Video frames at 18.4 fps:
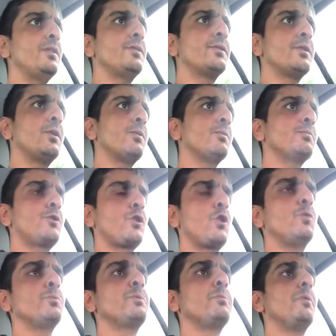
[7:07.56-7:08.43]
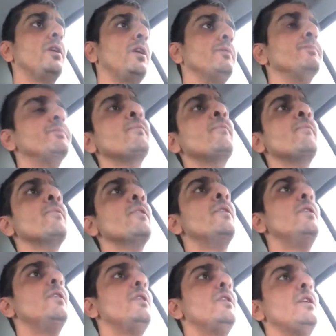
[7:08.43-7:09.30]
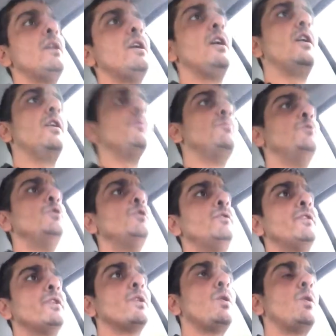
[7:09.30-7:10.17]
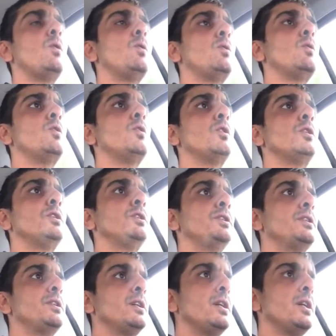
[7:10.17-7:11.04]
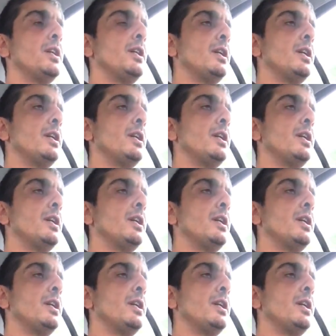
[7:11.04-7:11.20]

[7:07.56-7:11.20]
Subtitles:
So show them some love. Moving on,